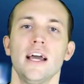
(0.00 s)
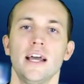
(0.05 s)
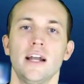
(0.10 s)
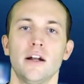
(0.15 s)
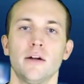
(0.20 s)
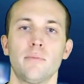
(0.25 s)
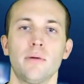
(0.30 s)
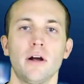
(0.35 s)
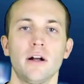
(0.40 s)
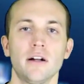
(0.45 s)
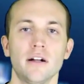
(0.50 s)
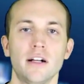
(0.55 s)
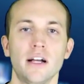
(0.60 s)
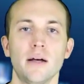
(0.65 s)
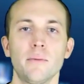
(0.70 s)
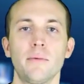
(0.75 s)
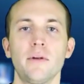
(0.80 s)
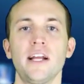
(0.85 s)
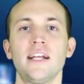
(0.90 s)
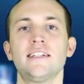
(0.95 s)
in our partner
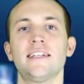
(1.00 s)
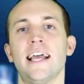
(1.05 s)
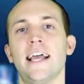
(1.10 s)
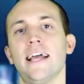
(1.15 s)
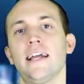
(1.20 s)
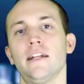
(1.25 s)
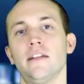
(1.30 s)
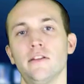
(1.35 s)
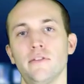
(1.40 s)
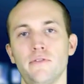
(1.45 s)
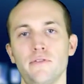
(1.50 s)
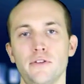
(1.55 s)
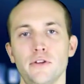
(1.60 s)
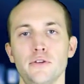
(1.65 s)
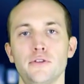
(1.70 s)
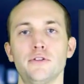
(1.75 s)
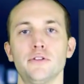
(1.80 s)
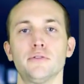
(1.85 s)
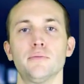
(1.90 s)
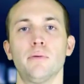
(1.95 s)
companies and in the
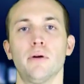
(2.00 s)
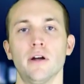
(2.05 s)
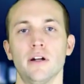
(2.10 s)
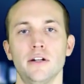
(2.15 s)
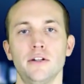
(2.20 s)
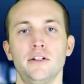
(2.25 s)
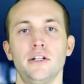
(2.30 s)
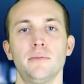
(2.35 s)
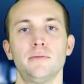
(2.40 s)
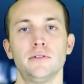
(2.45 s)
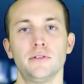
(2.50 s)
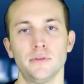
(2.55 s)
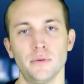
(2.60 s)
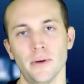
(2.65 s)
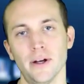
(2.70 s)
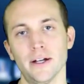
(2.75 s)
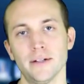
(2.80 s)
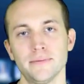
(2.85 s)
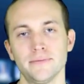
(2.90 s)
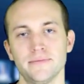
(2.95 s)
future partnerships as well.